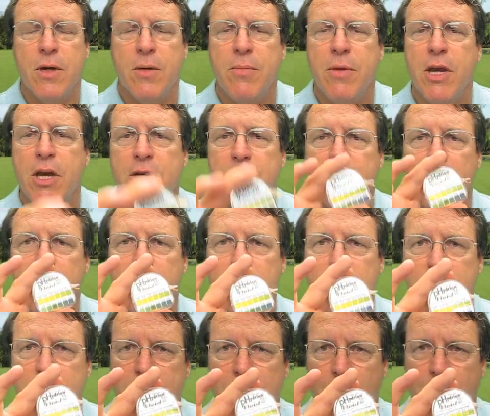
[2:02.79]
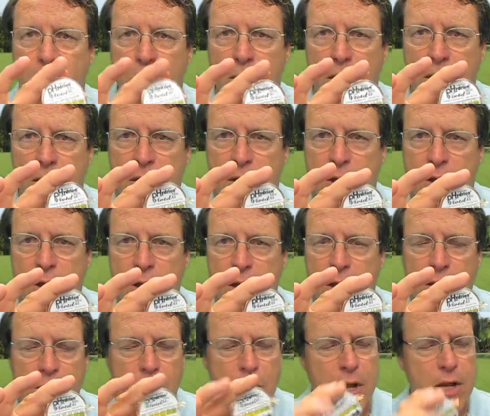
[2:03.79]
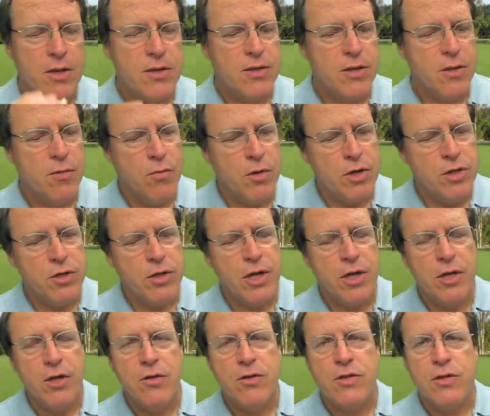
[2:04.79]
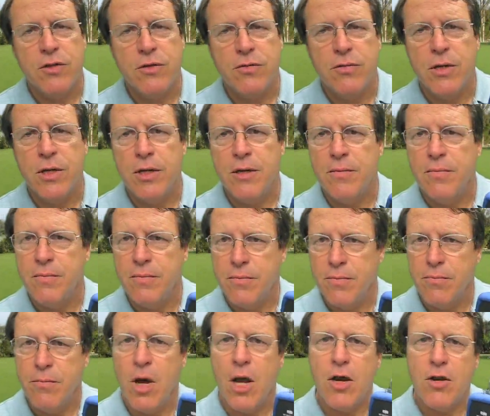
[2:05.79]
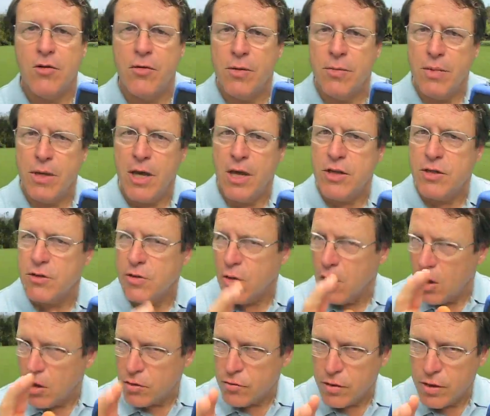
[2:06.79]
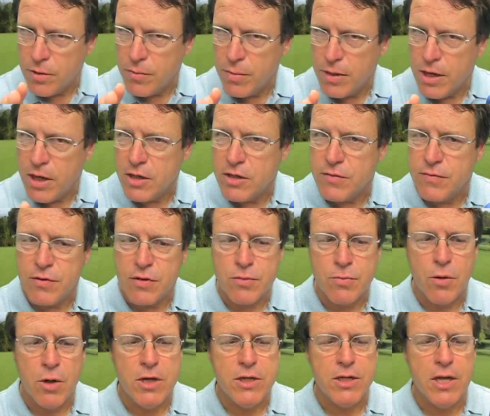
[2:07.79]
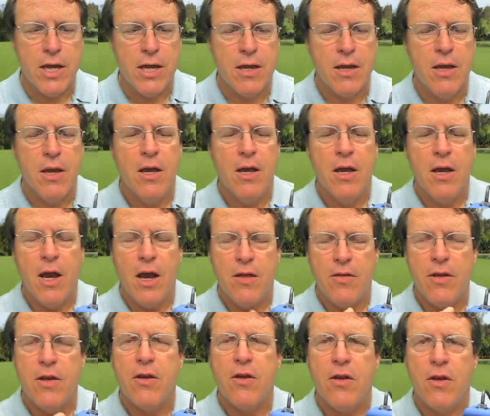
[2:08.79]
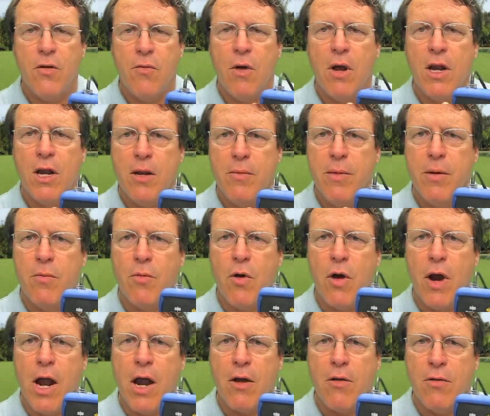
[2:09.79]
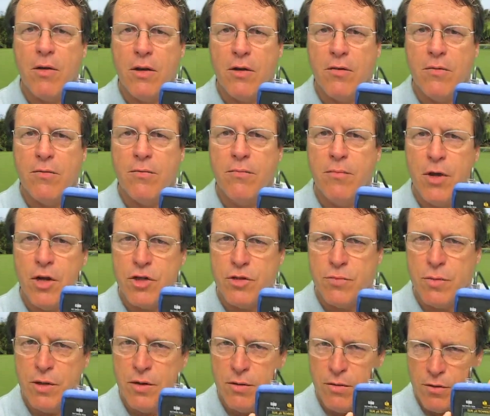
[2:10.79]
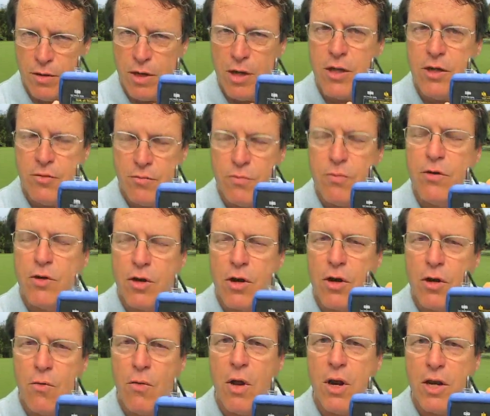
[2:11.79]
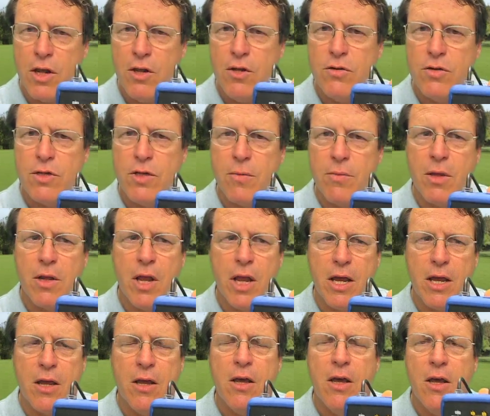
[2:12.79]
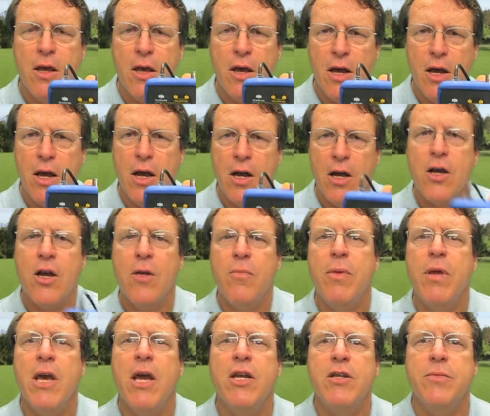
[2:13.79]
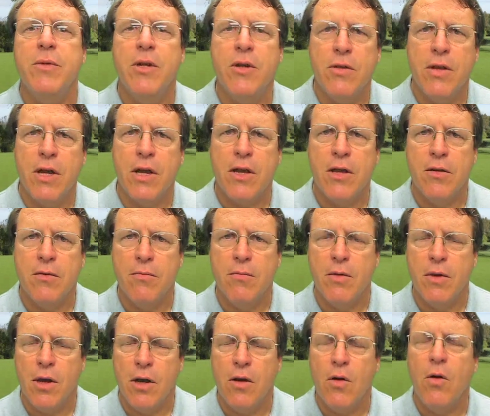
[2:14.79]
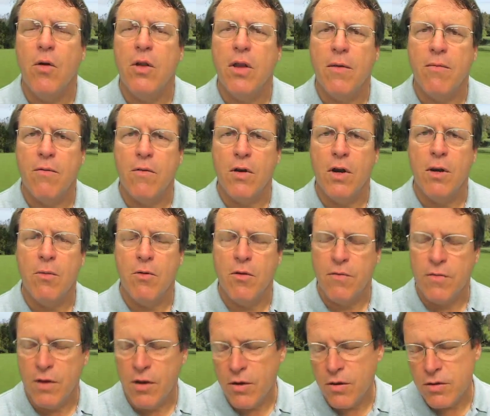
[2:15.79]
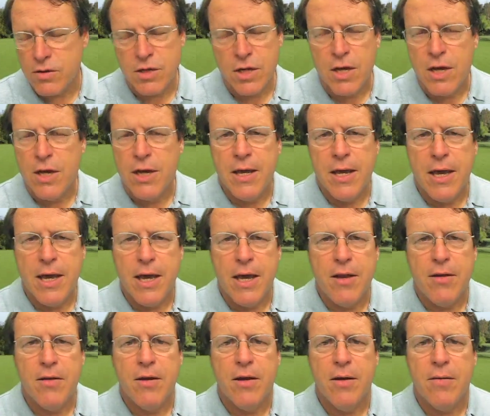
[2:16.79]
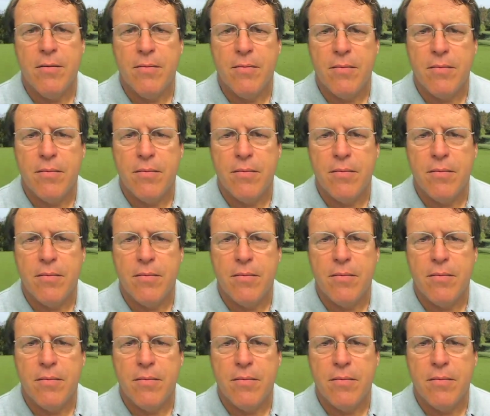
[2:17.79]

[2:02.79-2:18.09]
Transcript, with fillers: uh, pH papers to start with but uh, once you get used to monitoring pH or altering the pH of your spray tank I think you're going to want a little bit more accurate measurement and you're going to want to use something like a good pH meter that can uh, hold up for a number of years and uh,